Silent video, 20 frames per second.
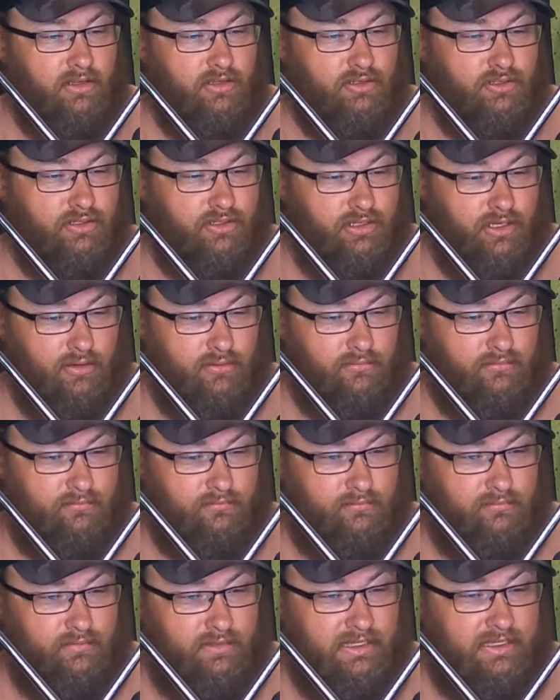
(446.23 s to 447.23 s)
So,
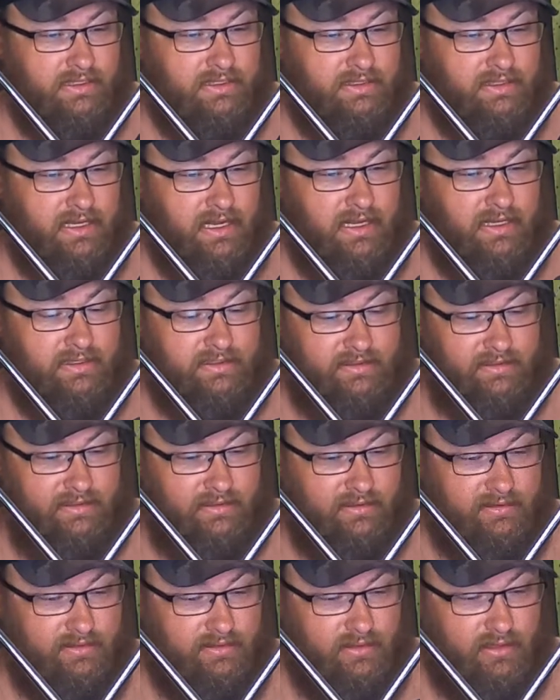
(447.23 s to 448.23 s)
these
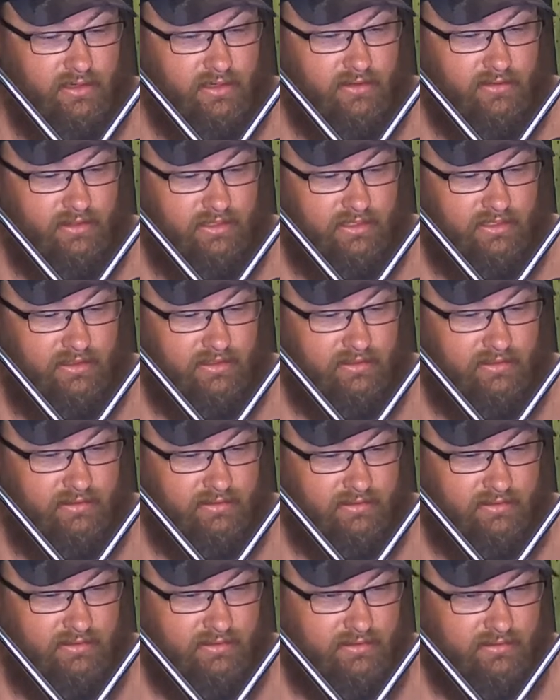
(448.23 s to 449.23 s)
sizes on
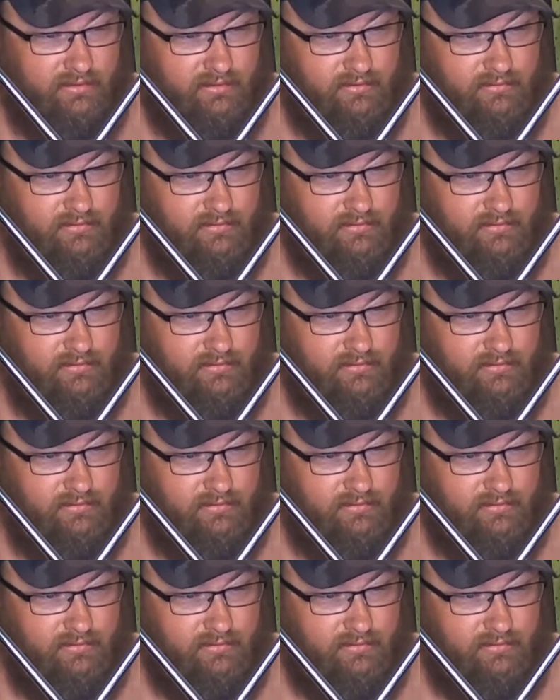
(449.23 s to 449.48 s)
these,